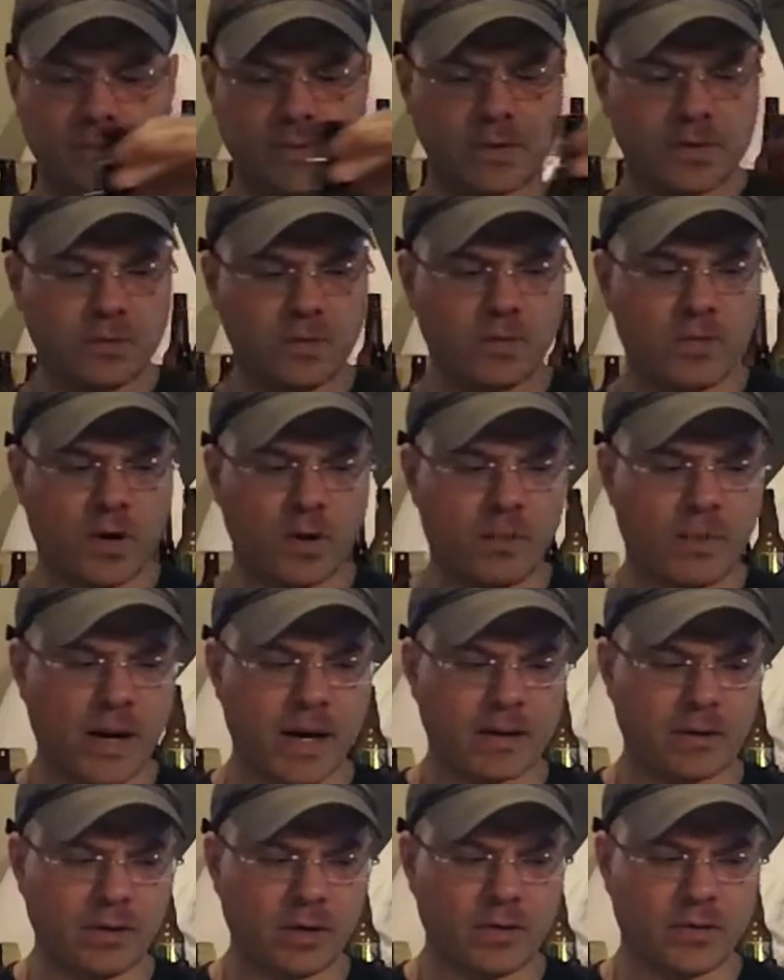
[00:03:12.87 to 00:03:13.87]
Let's move our
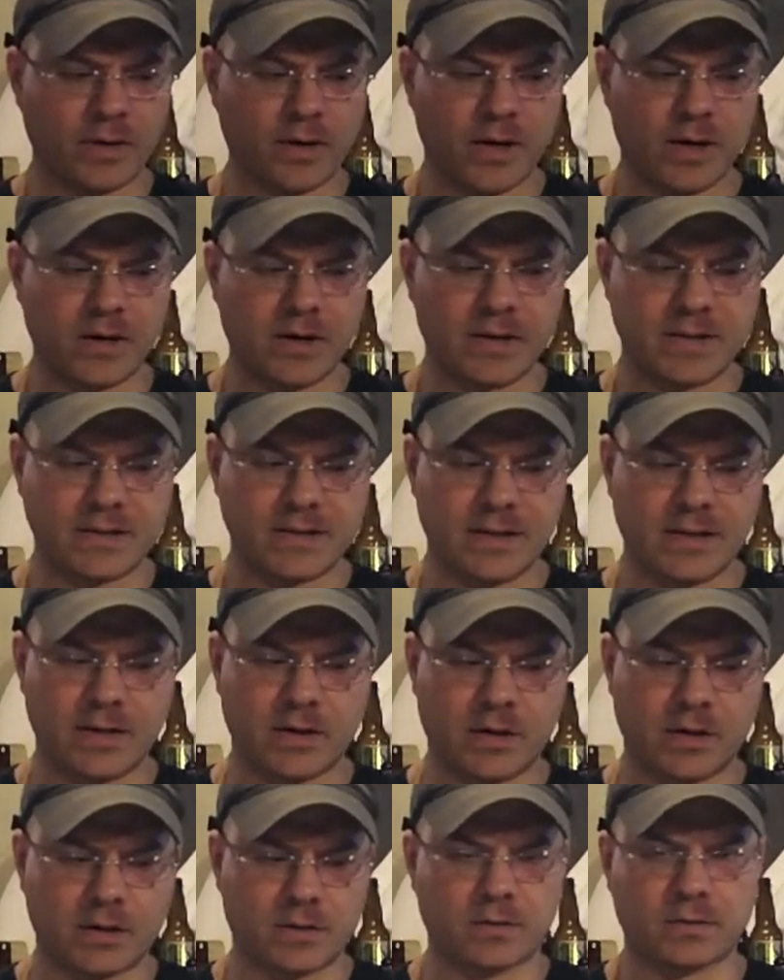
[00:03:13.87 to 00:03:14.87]
bottle over here. You can see
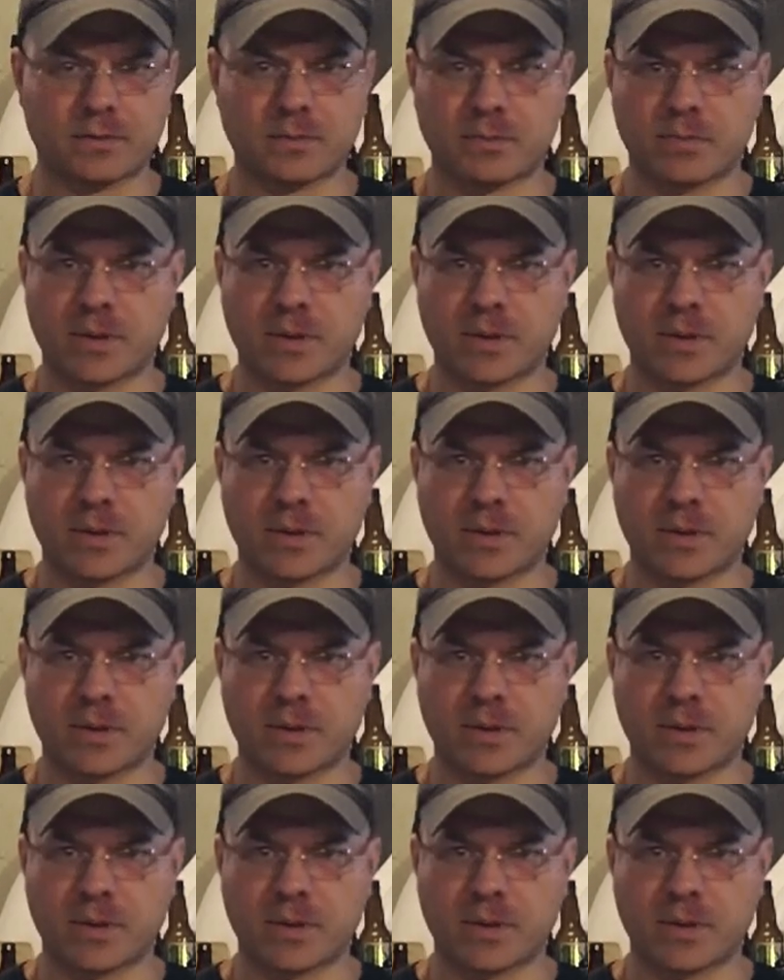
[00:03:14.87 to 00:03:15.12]
our